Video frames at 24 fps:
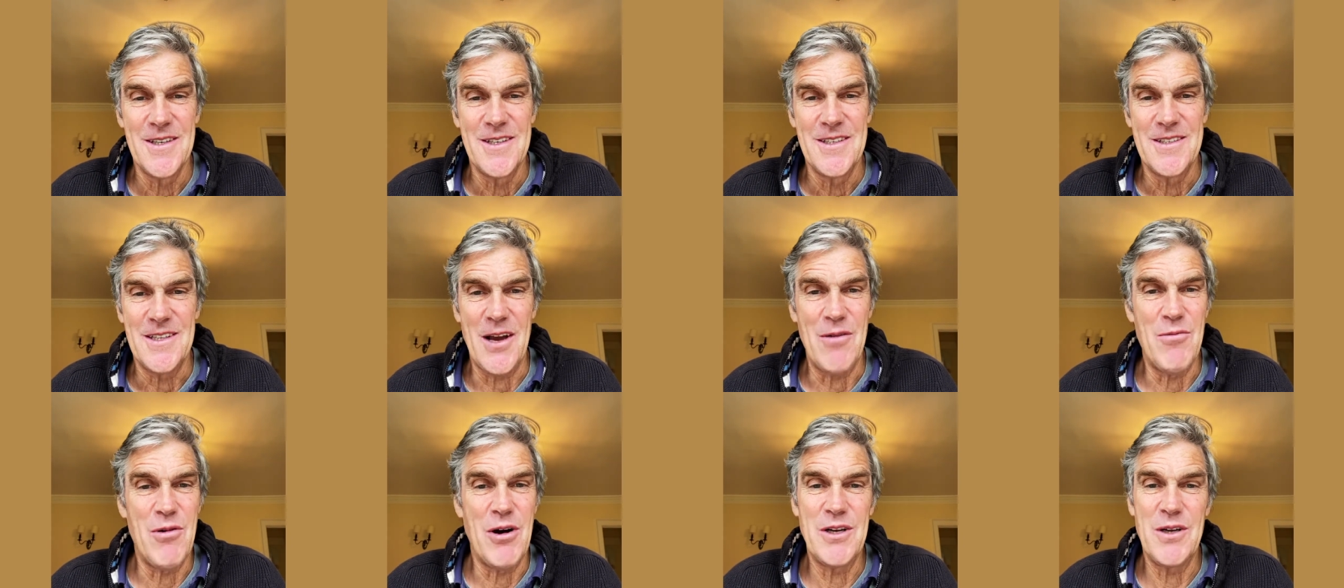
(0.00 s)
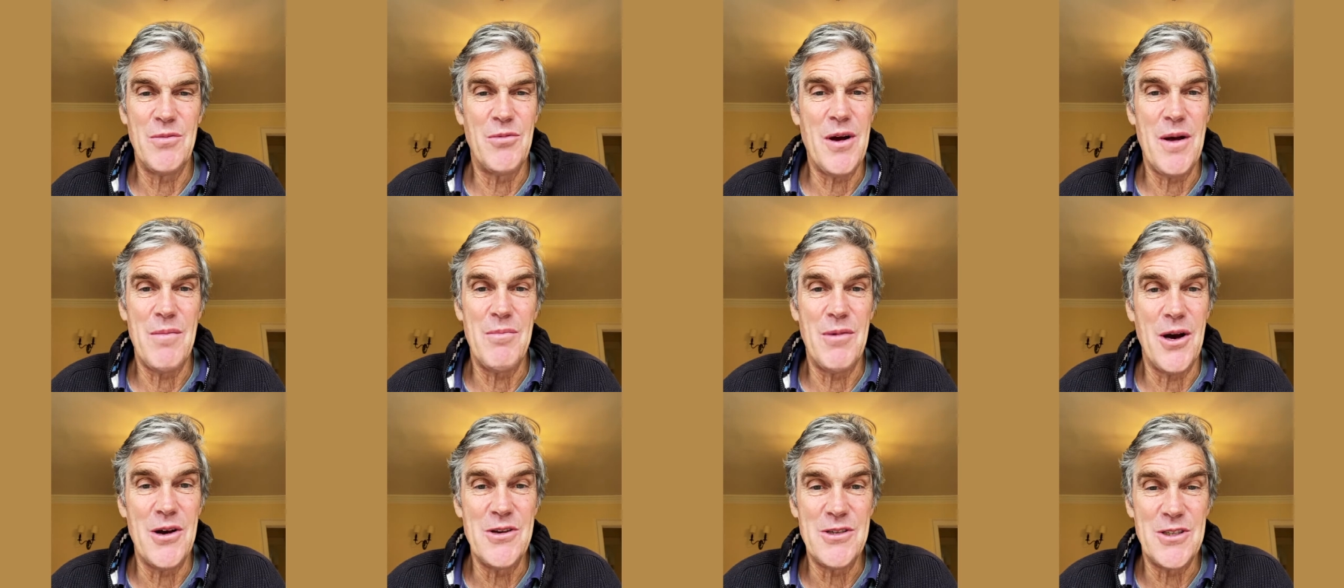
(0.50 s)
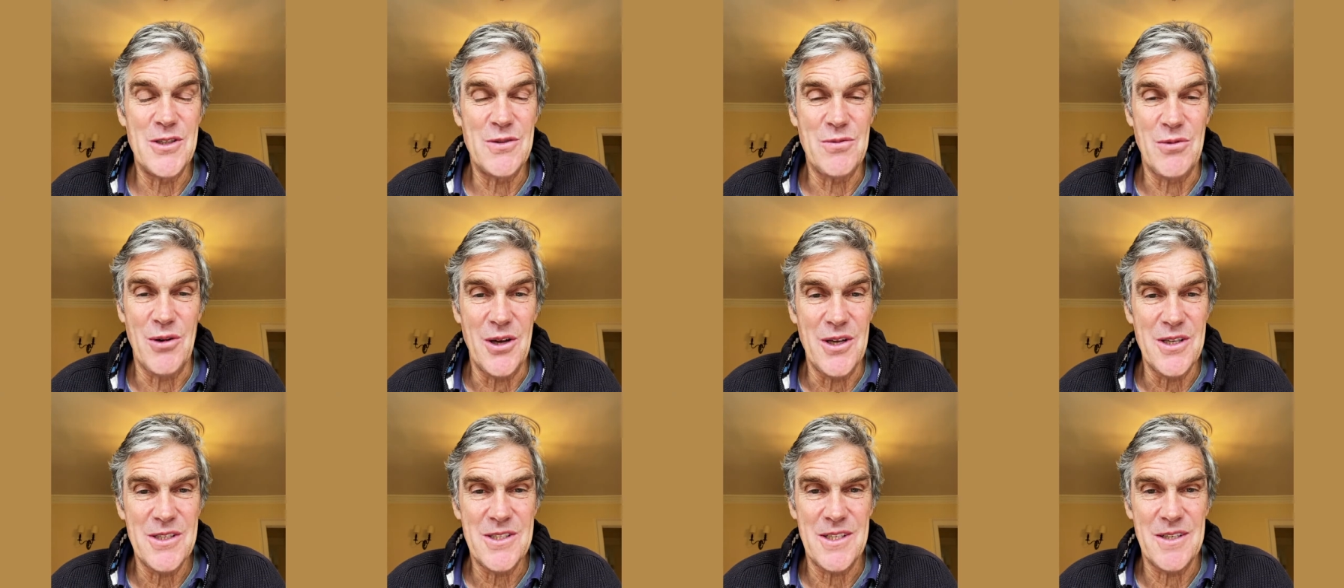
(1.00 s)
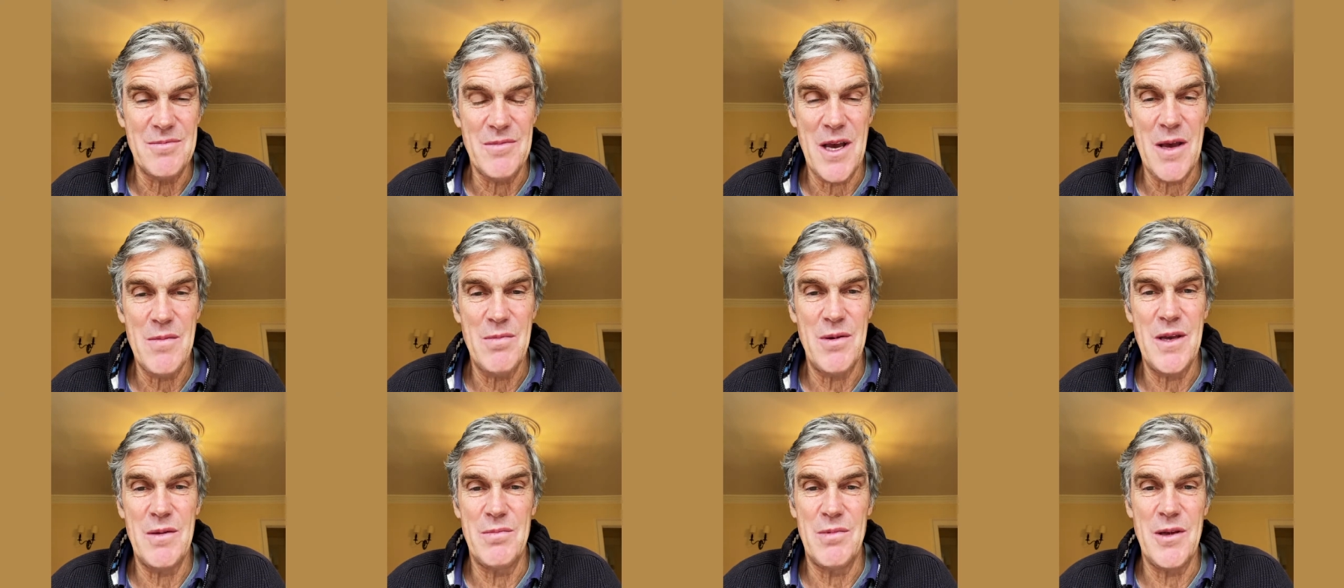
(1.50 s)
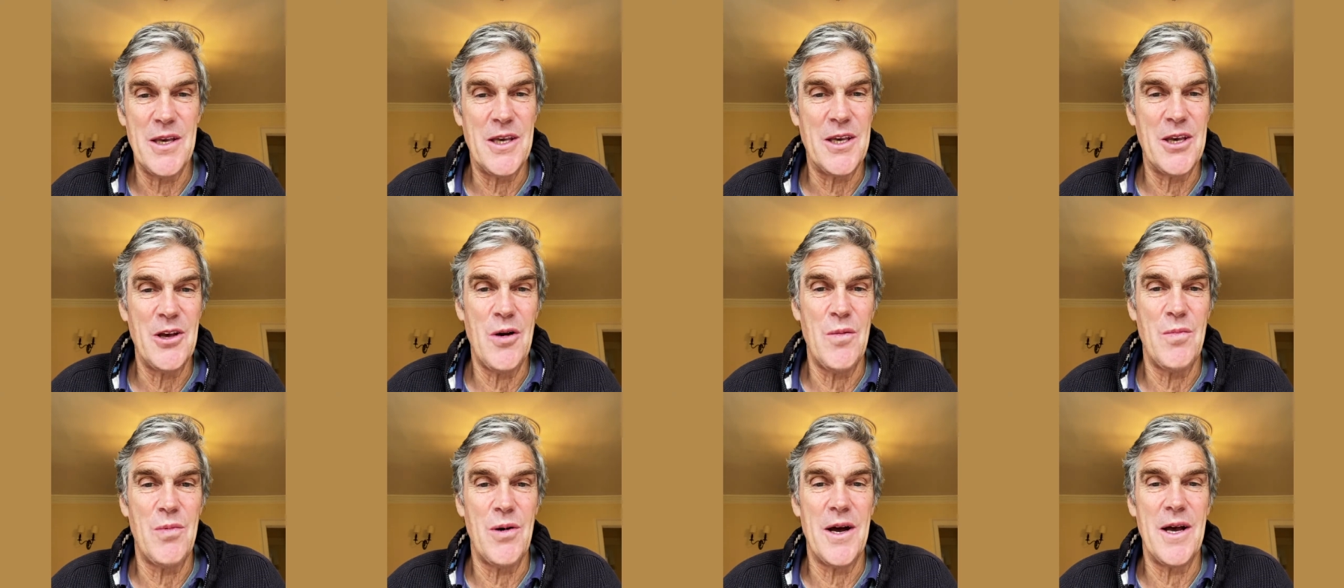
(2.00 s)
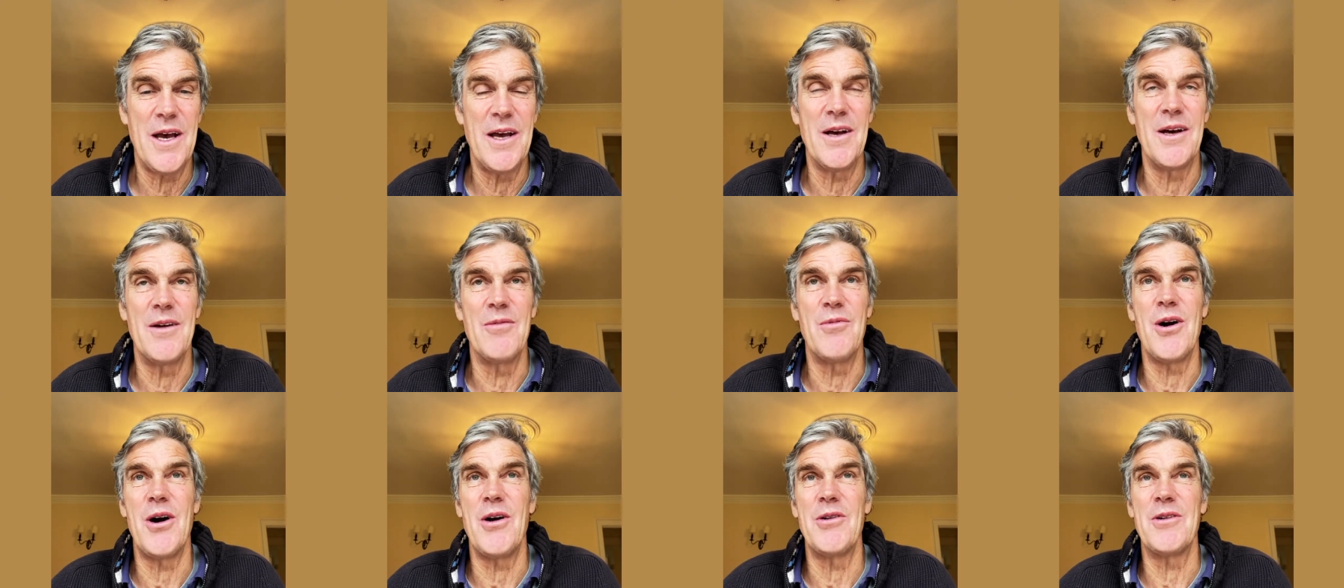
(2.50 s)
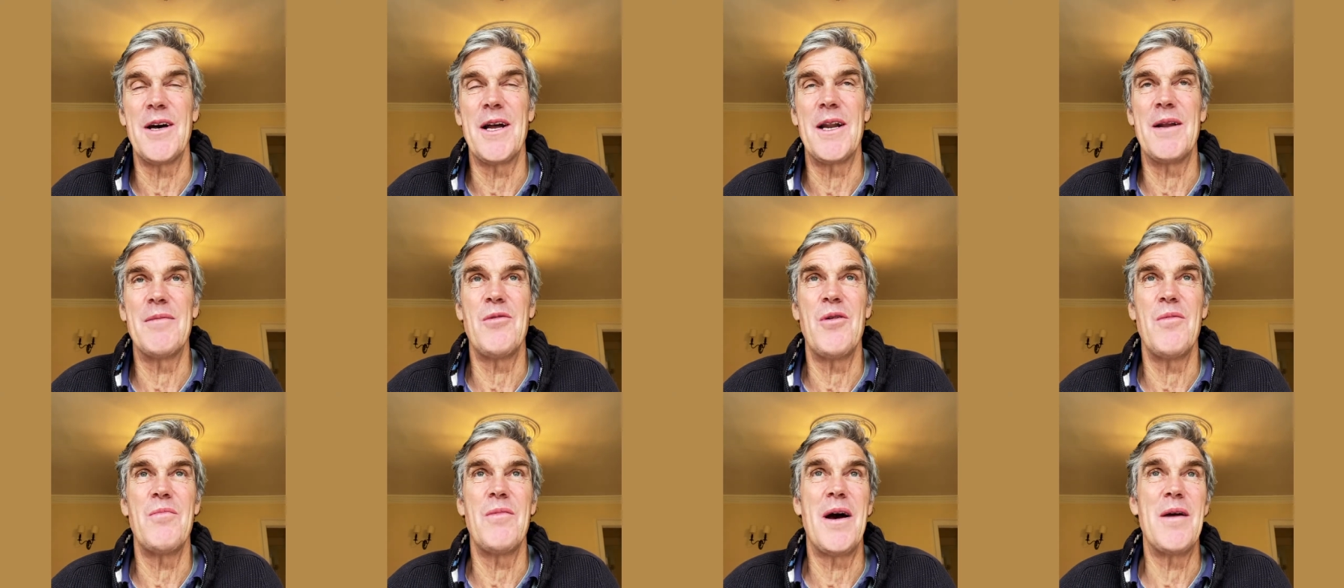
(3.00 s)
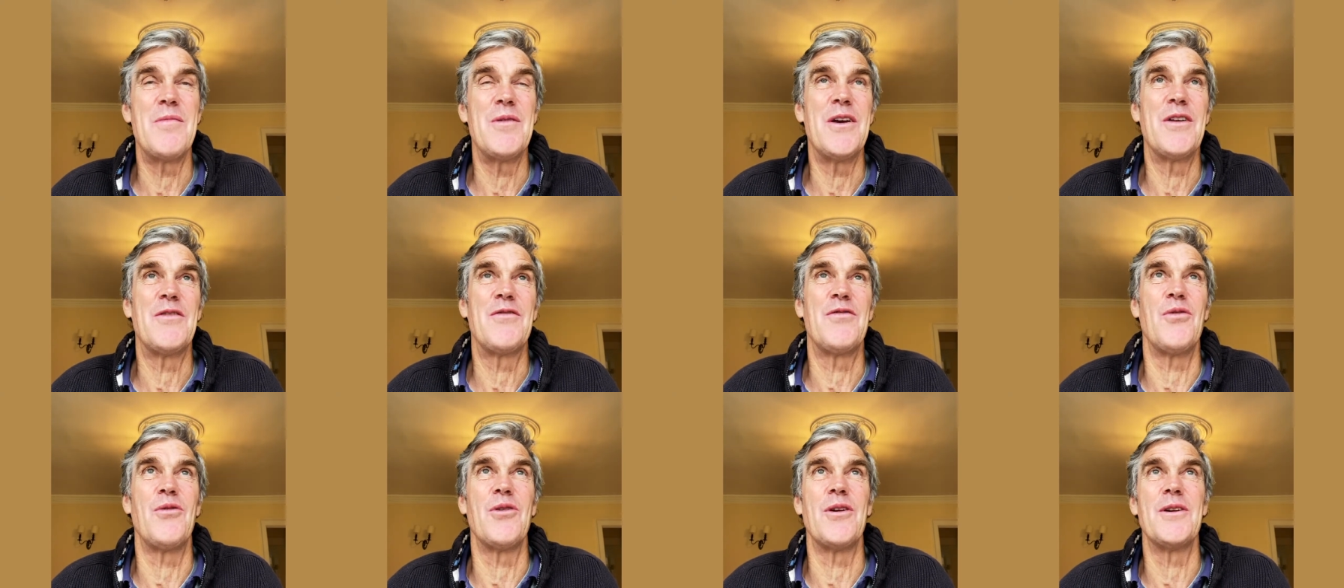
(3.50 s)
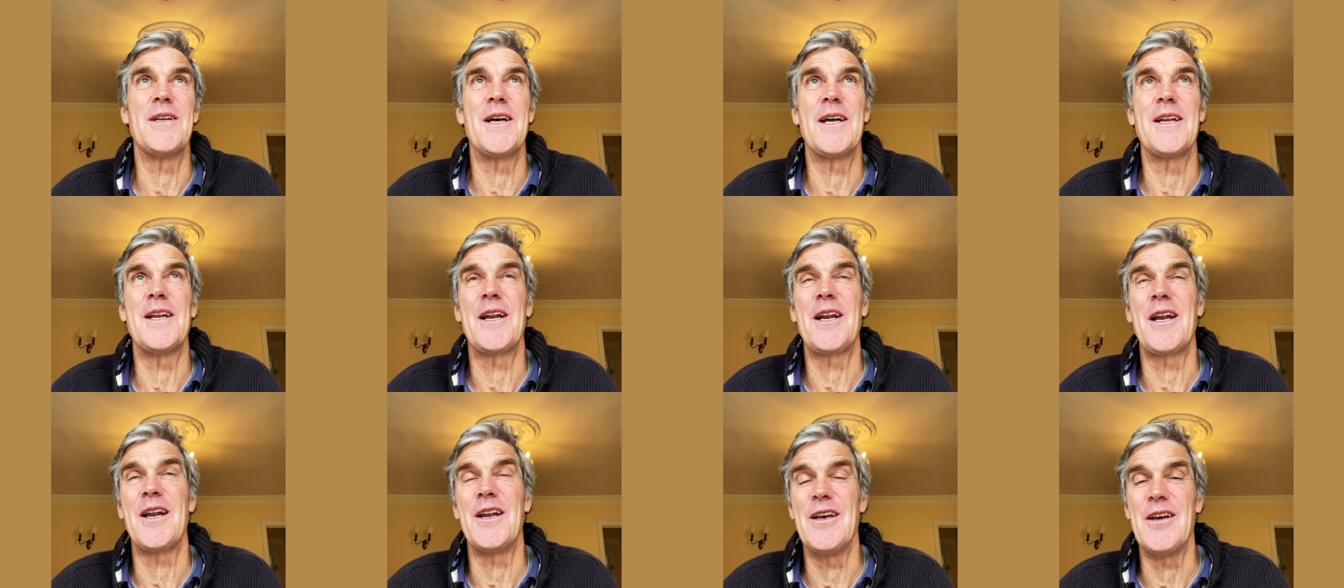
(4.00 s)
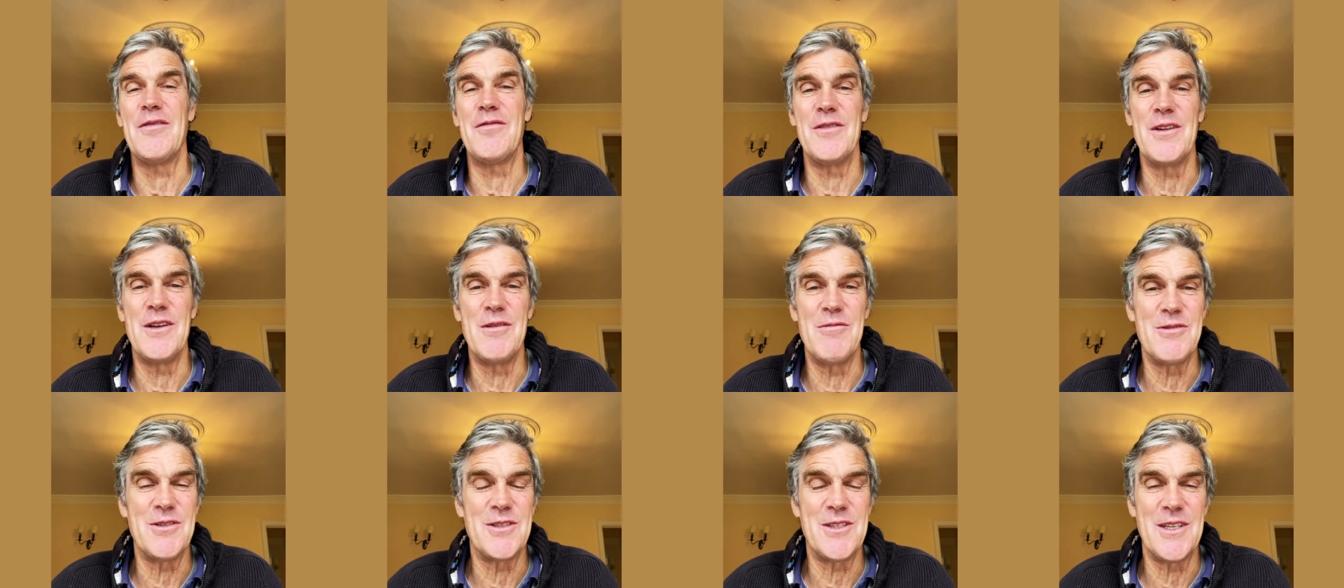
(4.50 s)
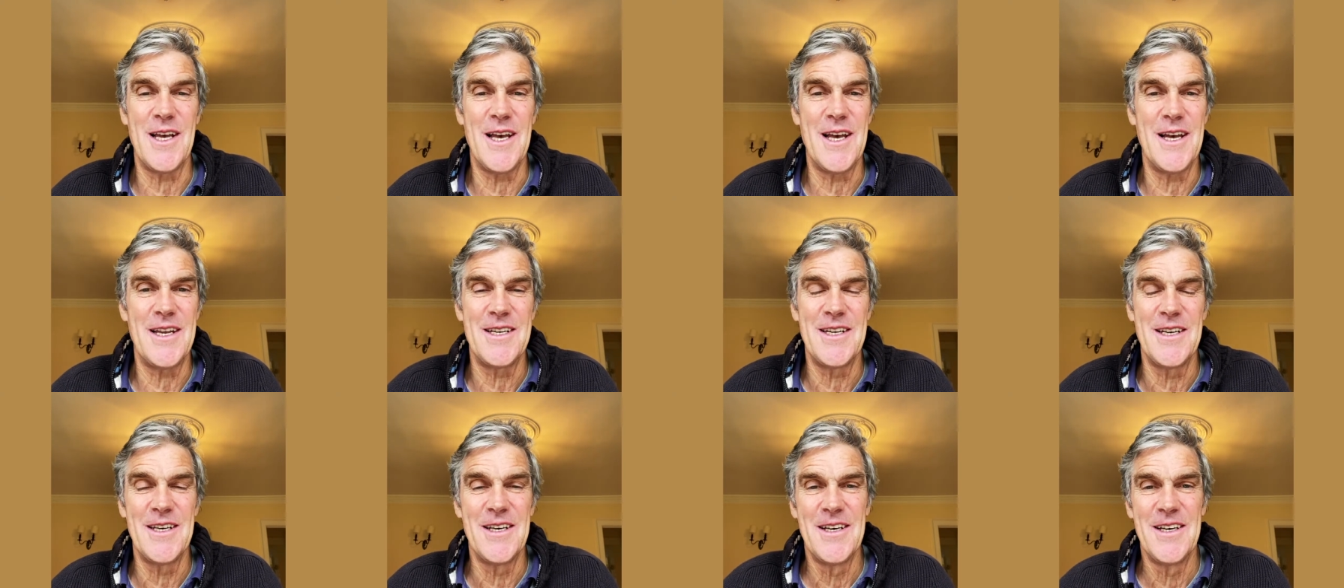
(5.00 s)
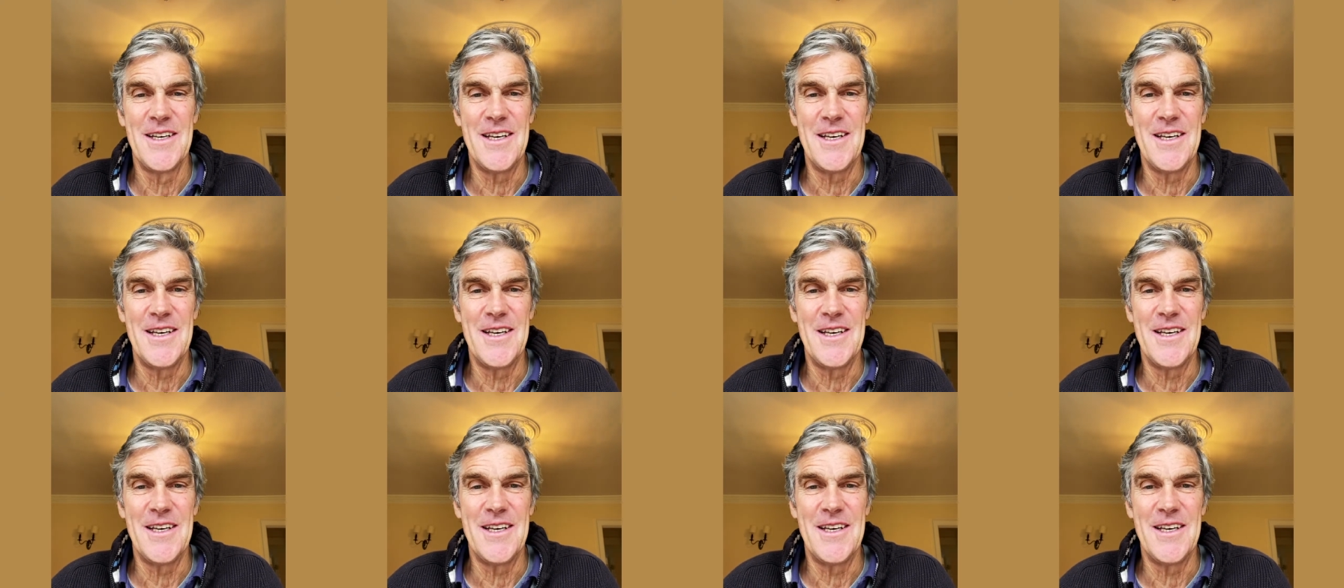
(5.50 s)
They wondered where Moses was. Maybe he'd been killed by a wild animal. Maybe he'd fallen down the cliff and he was dead.